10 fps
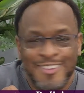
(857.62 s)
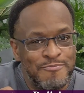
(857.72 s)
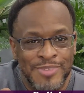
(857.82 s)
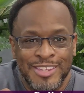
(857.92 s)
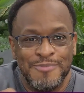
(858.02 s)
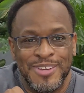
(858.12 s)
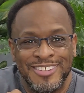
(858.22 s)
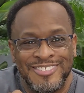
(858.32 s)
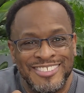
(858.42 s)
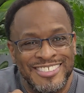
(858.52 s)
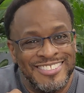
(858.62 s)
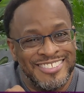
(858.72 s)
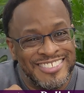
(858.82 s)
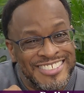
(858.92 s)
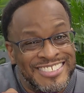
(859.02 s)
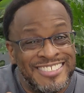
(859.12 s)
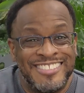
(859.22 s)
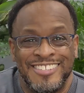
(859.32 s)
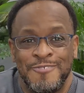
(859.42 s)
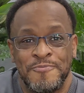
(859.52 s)
Mealy bugs was just
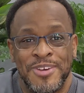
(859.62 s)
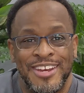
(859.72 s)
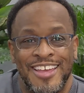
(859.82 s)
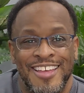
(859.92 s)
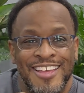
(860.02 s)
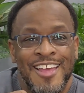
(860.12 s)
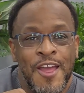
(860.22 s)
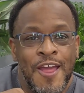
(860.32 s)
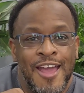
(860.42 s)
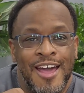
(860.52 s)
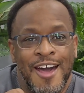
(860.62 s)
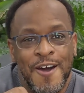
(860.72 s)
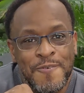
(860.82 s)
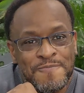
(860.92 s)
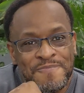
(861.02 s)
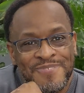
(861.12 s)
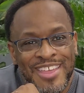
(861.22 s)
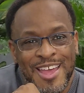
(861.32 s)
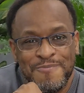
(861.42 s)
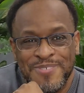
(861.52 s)
nasty. But
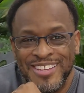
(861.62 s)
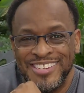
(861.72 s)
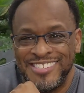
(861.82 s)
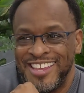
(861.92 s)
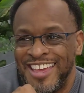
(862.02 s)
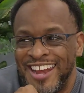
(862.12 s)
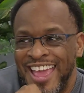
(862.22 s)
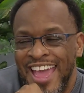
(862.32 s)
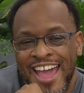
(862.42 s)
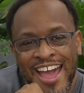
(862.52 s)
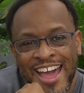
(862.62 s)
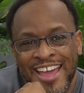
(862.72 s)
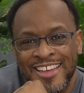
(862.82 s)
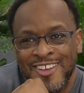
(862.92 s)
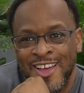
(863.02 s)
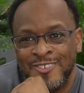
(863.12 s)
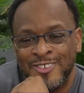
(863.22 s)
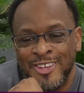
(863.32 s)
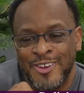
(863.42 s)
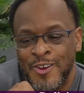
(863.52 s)
that being said, I
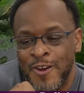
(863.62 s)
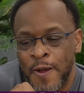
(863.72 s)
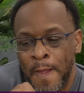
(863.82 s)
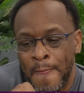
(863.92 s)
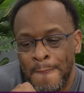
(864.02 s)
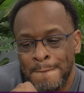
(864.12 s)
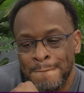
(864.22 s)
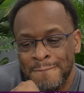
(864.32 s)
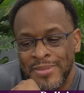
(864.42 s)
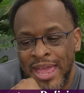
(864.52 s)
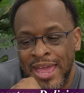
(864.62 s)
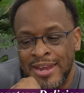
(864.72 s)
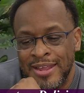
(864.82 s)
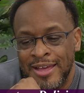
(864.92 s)
took her and